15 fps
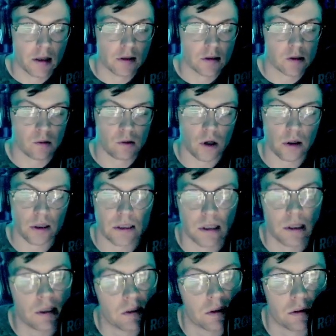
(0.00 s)
So notice
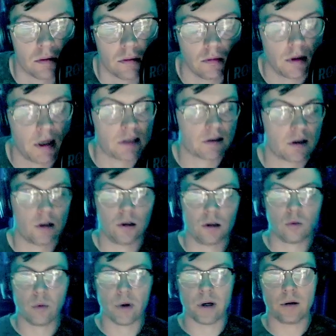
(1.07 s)
this. It's going to look
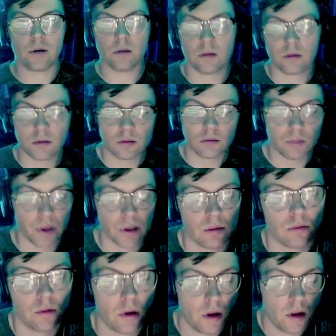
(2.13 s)
weird, but
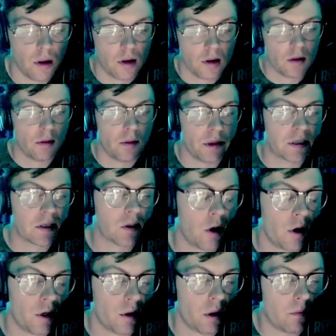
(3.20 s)
this is already
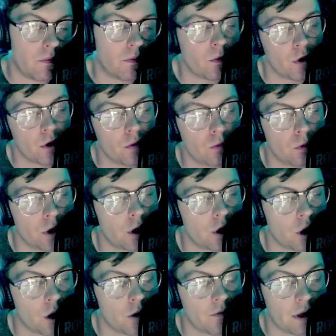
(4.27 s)
done for you. We're going to cut
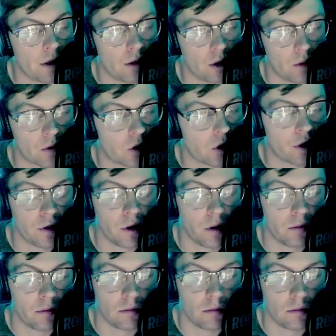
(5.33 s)
off that low. It's already done.